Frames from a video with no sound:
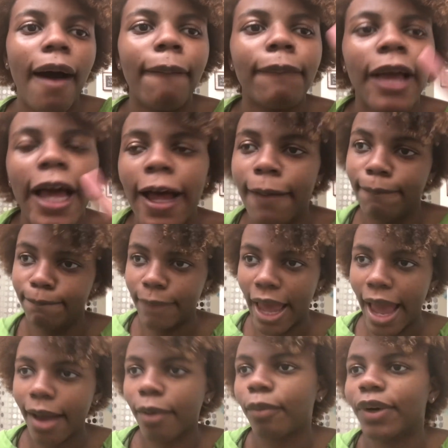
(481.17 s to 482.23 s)
come
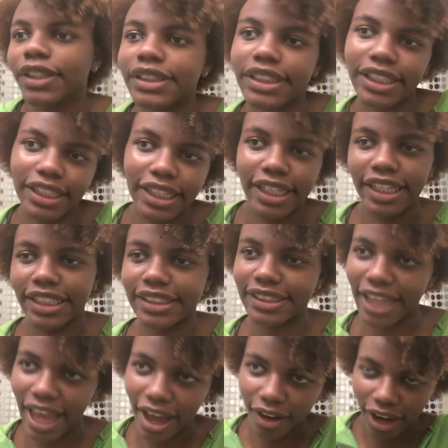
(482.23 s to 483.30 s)
back once it is
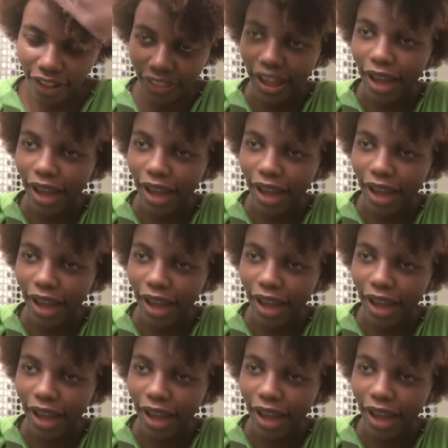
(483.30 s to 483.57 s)
styled. I think I'm